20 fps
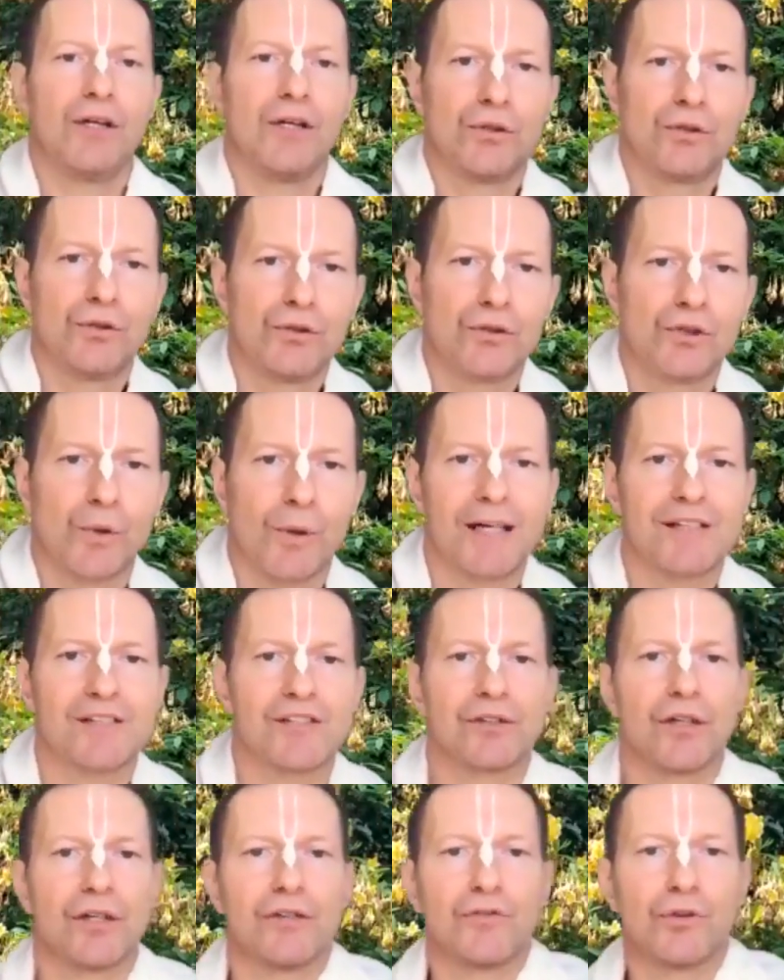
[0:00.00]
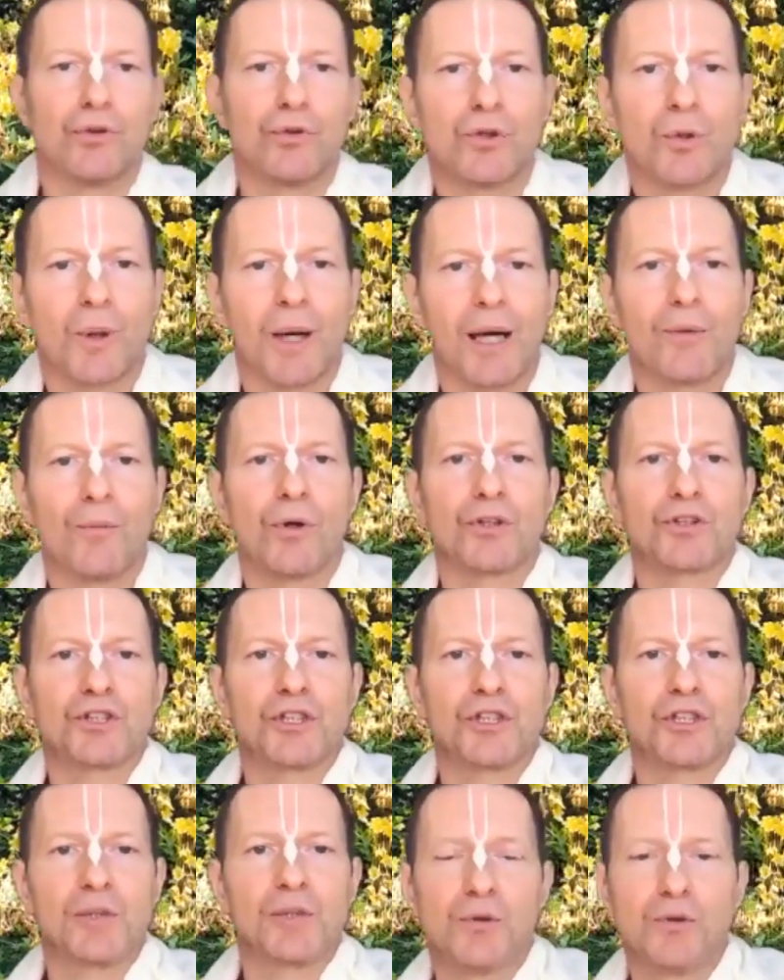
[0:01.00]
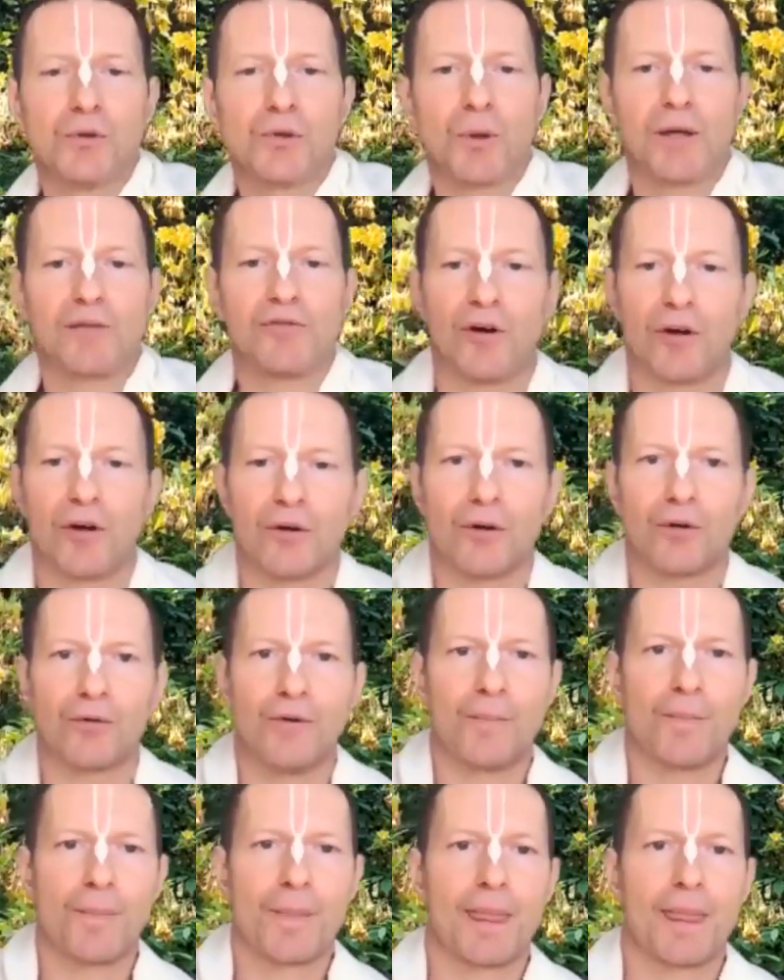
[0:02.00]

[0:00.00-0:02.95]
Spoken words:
who do I serve, who do I worship, who do I follow?